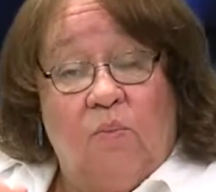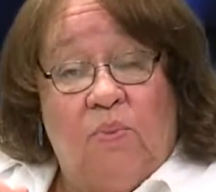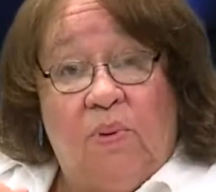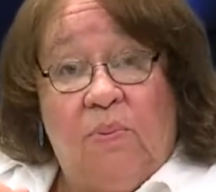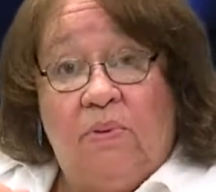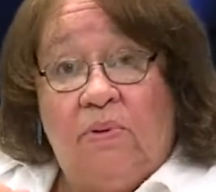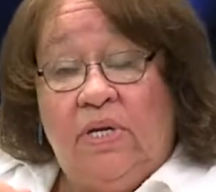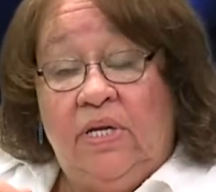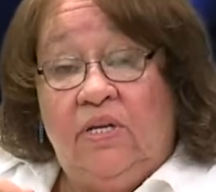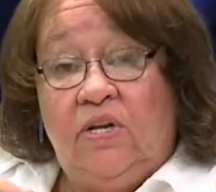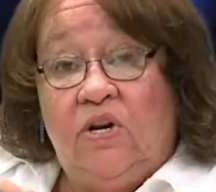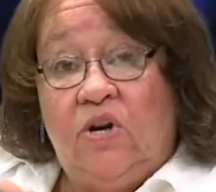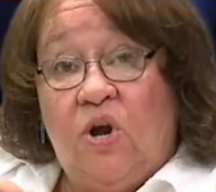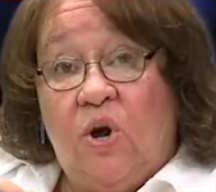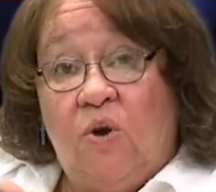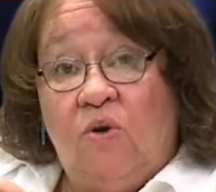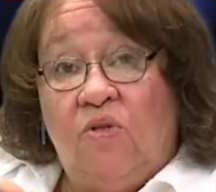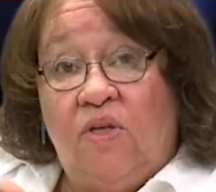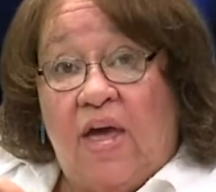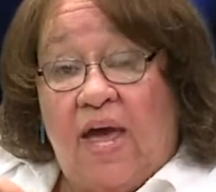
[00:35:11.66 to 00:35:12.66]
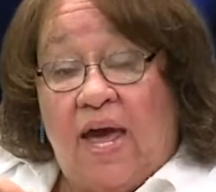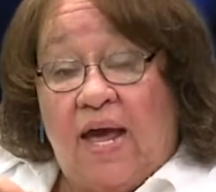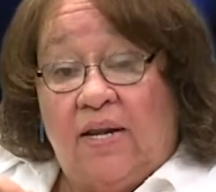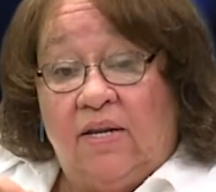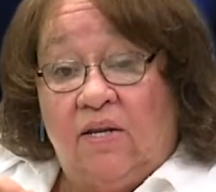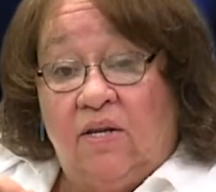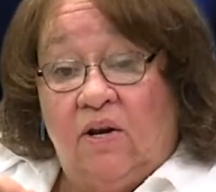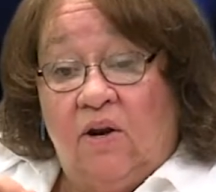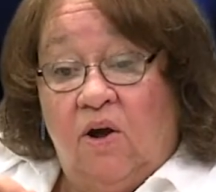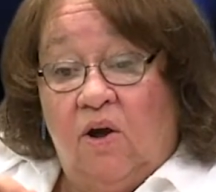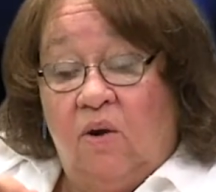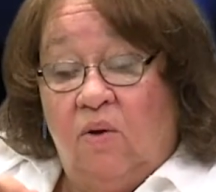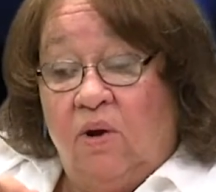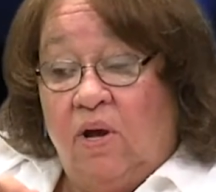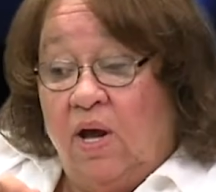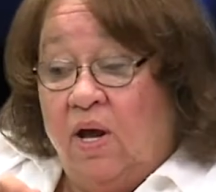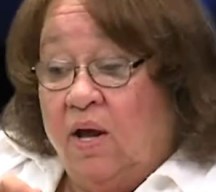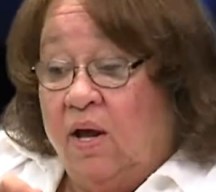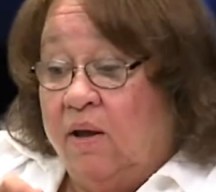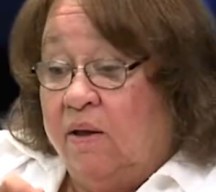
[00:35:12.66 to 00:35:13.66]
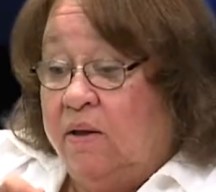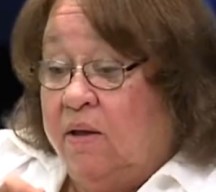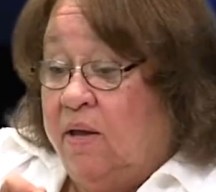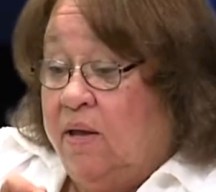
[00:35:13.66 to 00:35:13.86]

People need to know that. I